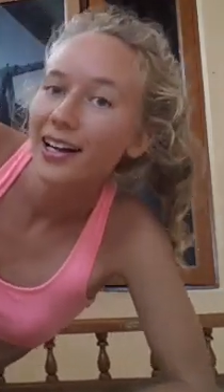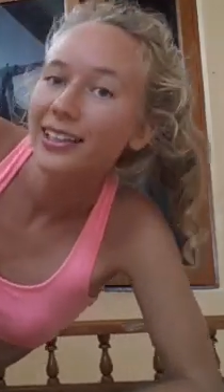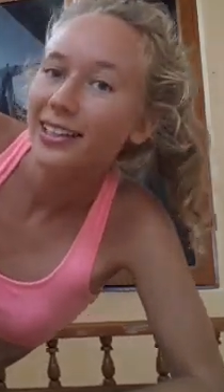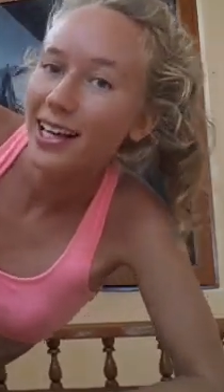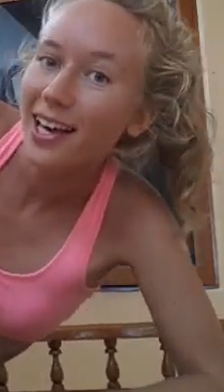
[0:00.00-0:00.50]

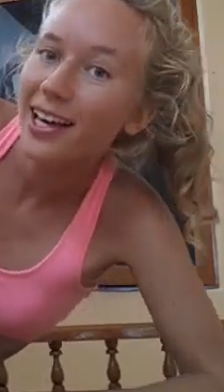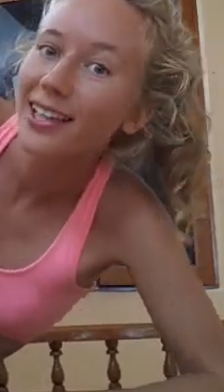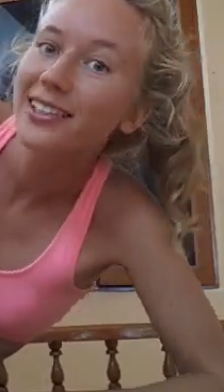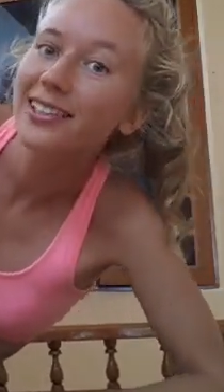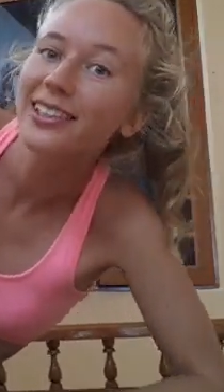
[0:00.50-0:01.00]
in
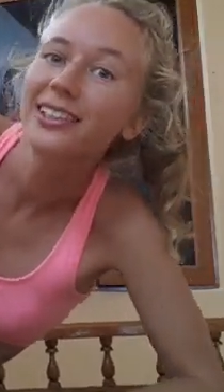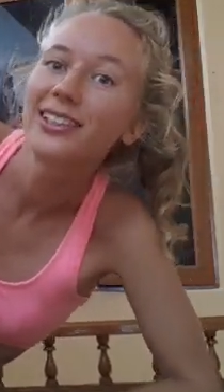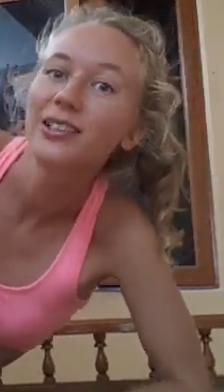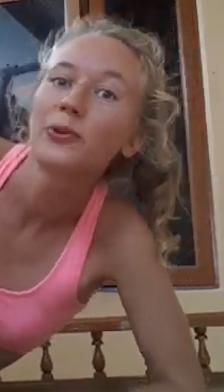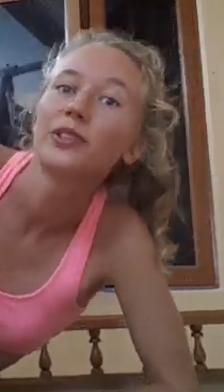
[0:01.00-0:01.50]
ages,
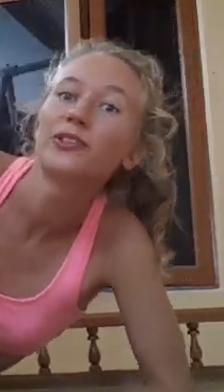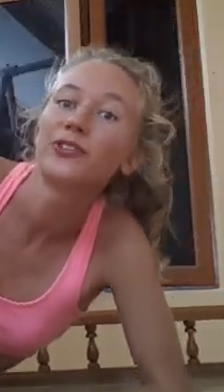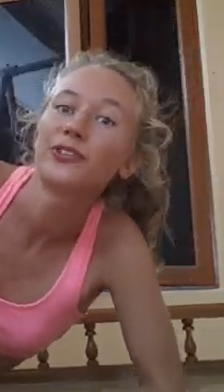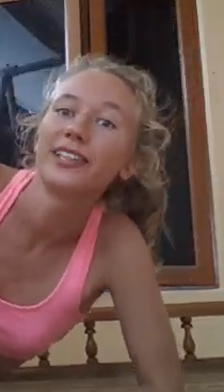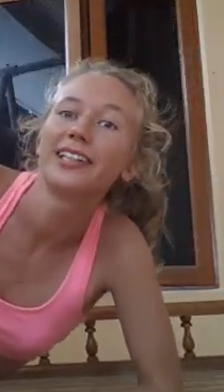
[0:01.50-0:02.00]
so it was
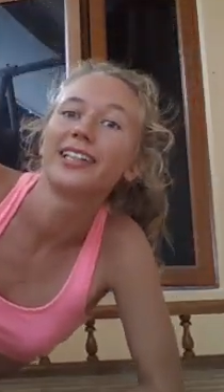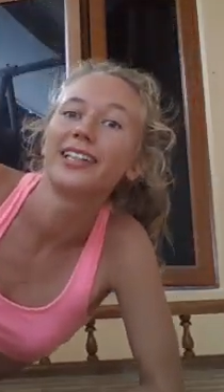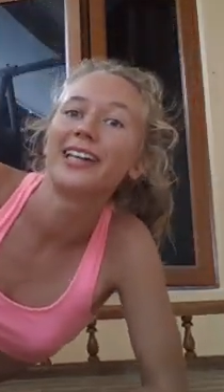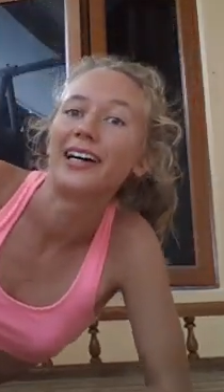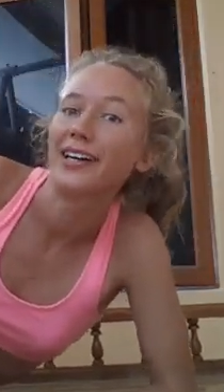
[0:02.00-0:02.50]
really
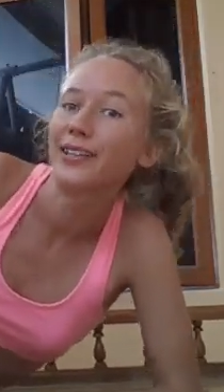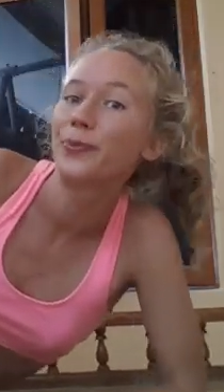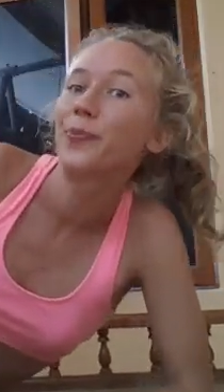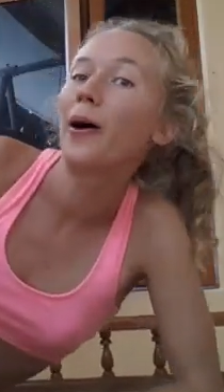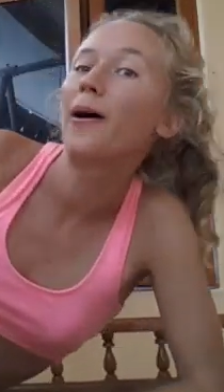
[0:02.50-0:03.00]
nice.
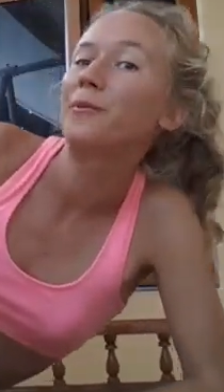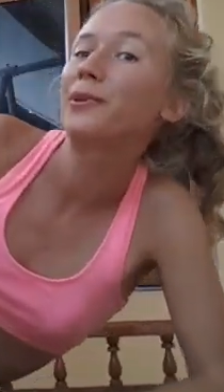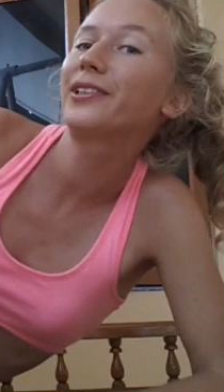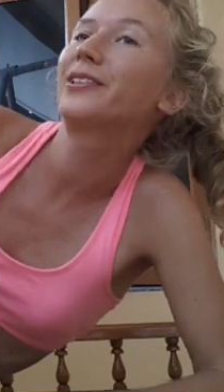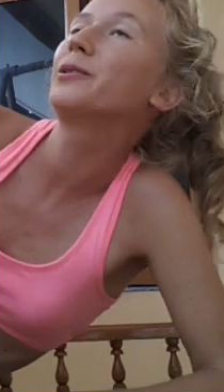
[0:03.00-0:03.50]

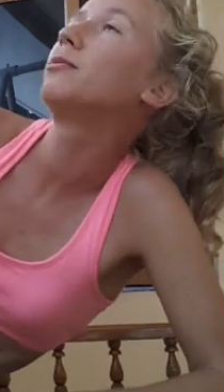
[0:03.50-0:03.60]
Barbecue